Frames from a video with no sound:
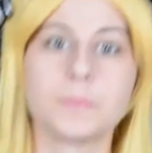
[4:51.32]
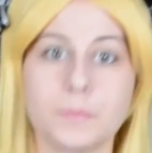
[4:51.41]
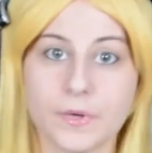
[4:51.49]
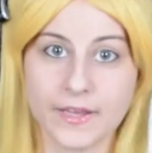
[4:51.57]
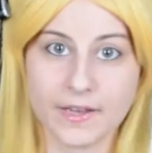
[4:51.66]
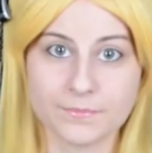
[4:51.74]

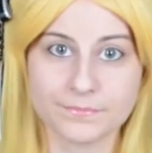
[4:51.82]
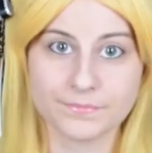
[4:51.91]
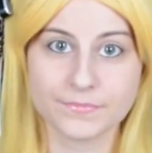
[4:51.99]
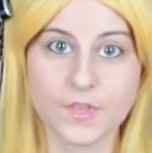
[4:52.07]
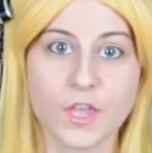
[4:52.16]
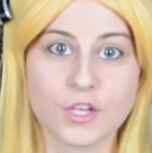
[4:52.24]
But yeah.
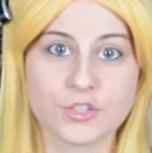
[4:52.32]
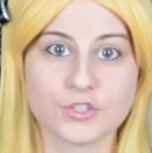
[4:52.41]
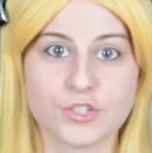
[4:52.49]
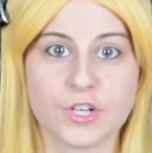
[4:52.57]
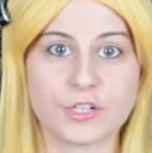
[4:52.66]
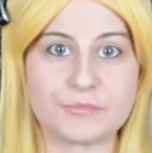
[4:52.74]

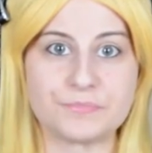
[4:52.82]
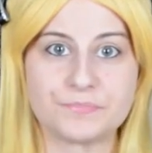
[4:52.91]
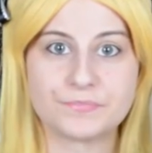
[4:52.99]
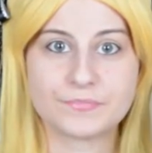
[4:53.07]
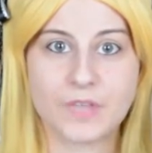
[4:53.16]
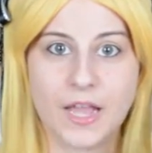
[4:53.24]
So
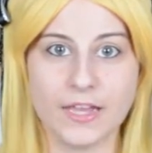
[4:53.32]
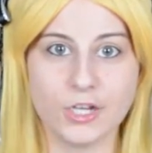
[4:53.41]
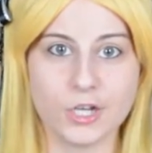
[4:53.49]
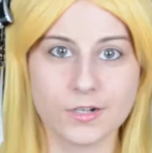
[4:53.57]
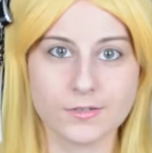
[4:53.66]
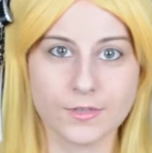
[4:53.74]
I
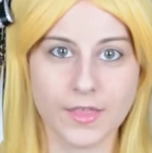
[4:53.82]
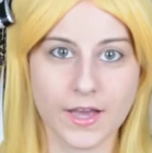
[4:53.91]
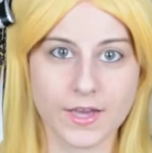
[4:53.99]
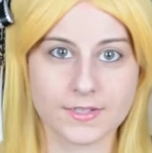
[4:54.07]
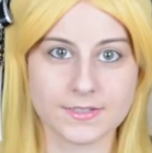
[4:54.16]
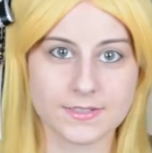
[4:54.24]
know
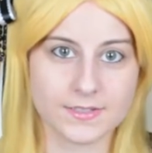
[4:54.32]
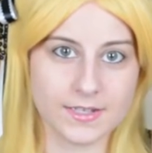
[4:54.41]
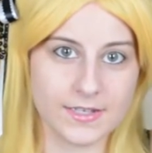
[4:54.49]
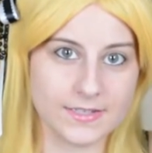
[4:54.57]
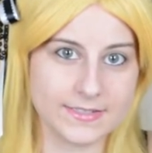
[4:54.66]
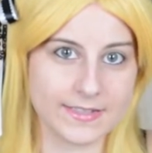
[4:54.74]
that
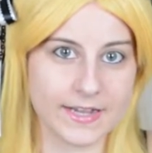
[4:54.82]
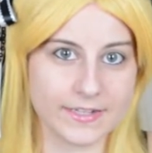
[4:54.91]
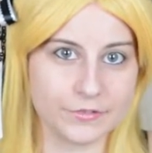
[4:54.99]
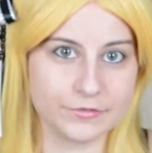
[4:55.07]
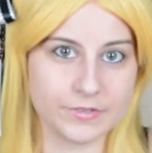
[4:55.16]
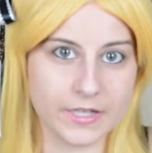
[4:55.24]
it's
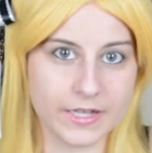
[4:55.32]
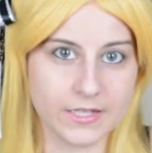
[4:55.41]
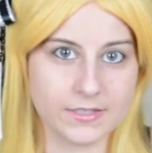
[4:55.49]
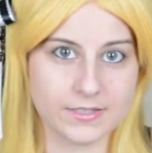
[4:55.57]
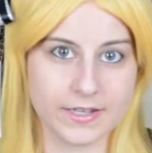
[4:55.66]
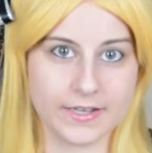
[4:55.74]
kind of
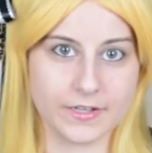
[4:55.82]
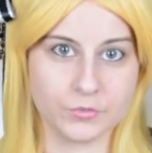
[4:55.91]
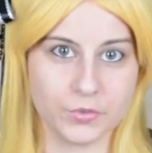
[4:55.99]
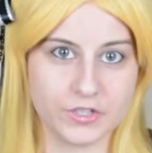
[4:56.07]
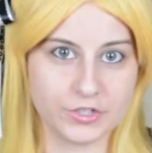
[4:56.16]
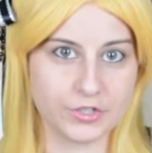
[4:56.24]
late and
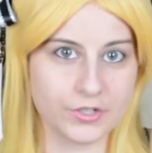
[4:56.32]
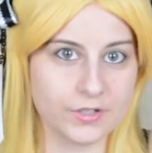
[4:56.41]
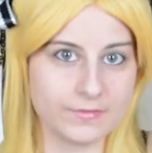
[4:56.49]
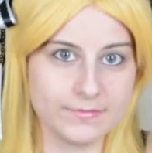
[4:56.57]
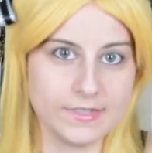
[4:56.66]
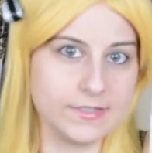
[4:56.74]

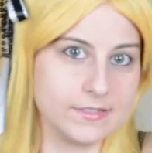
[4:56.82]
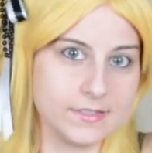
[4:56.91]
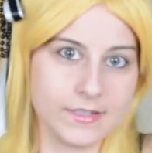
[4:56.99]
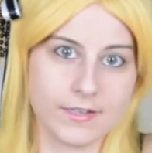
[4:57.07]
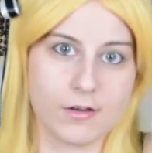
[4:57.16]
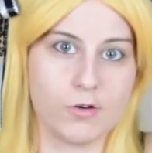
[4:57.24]
winter is
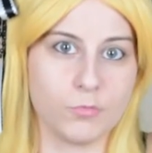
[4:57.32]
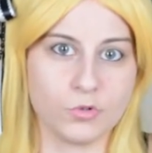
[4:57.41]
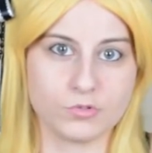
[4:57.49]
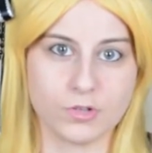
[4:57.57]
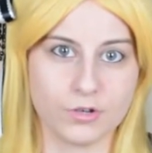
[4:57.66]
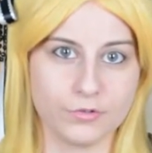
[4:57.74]
like
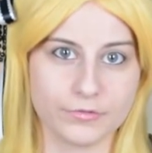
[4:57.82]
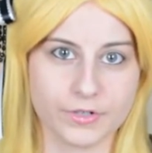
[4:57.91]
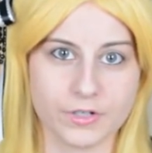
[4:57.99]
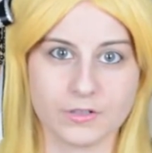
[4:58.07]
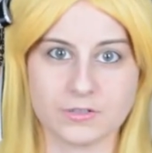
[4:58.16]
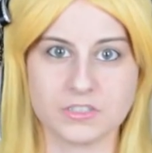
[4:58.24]
almost
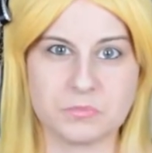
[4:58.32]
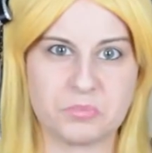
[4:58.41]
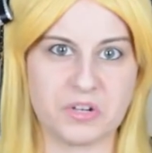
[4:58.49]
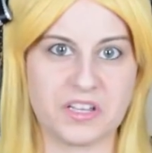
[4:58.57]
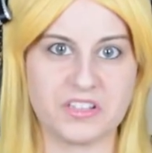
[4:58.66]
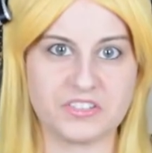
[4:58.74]
over,
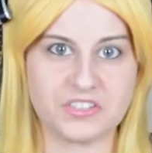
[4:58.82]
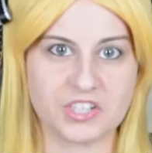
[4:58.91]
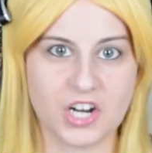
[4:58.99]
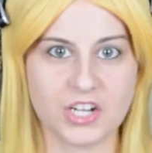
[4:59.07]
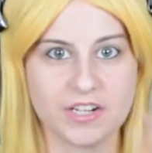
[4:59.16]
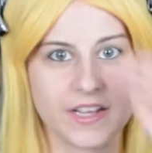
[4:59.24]
spring is
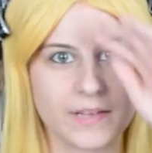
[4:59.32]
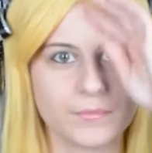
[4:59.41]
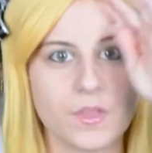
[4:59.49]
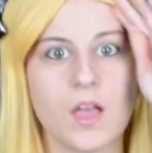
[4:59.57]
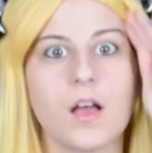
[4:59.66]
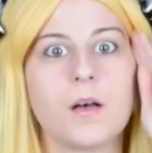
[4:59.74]
starting.
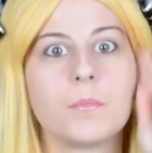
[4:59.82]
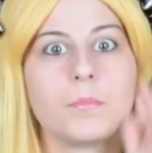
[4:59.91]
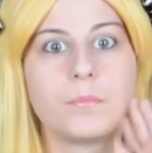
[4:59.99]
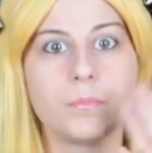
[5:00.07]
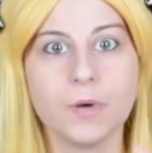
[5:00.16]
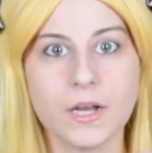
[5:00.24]

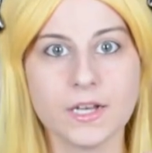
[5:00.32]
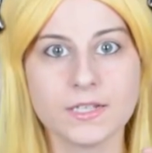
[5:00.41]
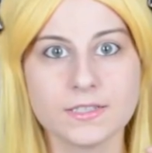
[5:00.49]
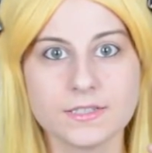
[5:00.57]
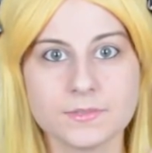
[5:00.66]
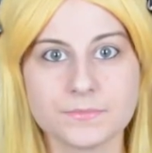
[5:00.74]

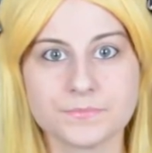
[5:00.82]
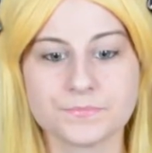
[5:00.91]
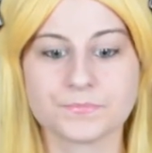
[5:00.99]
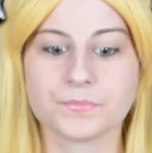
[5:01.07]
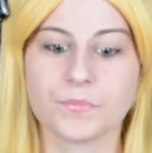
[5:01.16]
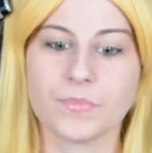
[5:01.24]
But
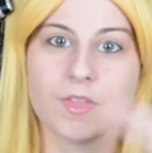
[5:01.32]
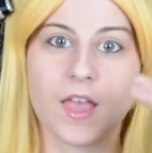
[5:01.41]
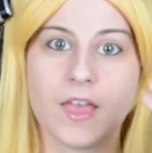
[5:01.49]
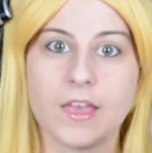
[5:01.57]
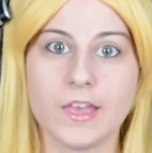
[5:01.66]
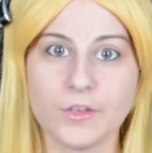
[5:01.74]

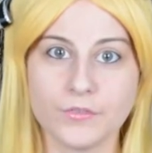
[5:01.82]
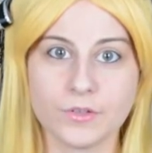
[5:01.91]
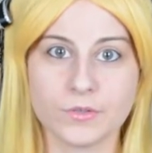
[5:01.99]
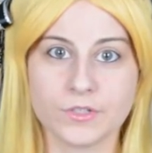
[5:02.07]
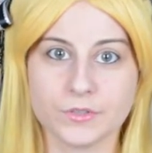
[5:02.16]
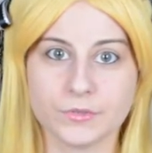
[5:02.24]
if
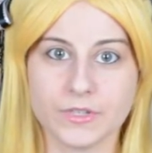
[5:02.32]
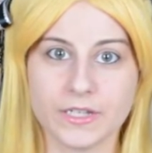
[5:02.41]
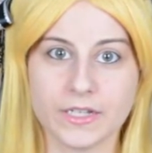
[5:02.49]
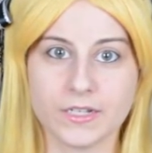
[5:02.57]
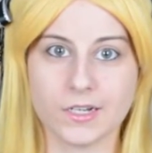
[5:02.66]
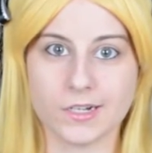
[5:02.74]
you do
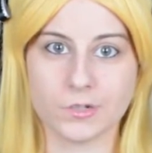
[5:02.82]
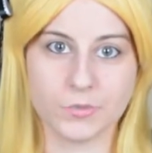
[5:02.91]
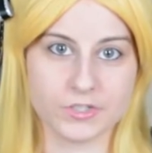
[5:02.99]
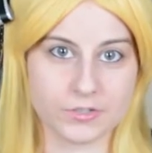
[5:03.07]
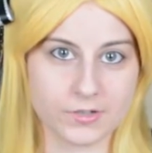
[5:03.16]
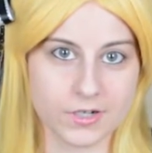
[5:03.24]
need a
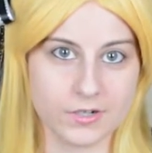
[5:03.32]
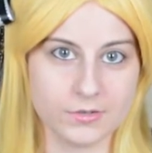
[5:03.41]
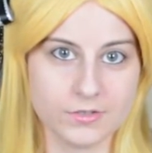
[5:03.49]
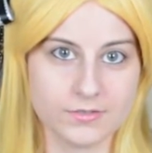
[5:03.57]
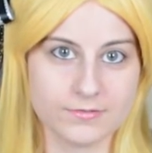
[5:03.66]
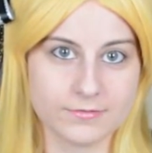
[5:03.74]
winter
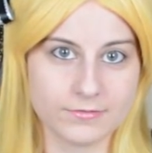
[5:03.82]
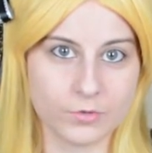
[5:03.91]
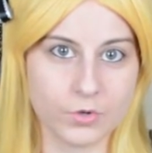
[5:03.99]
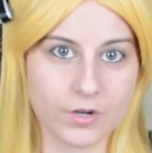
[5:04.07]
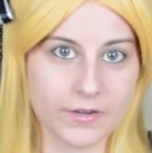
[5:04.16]
coat for